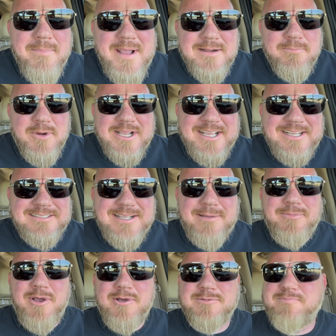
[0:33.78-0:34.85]
back to BrickEats. I'm
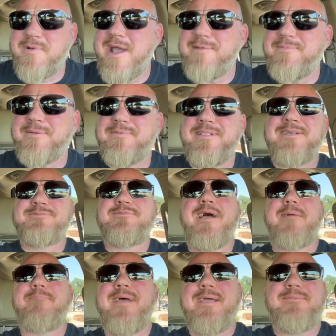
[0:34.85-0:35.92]
your host, Brian Brickman. That's
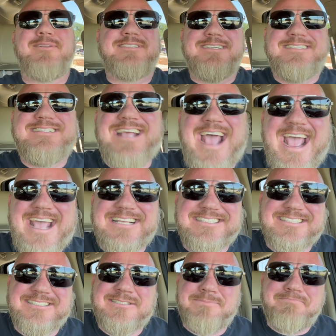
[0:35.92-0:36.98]
right, baby. Today is
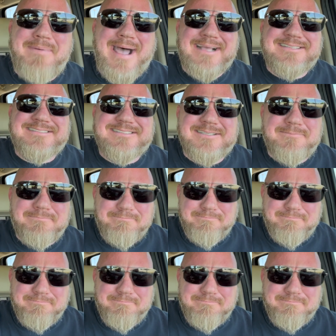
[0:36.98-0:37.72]
the spicy,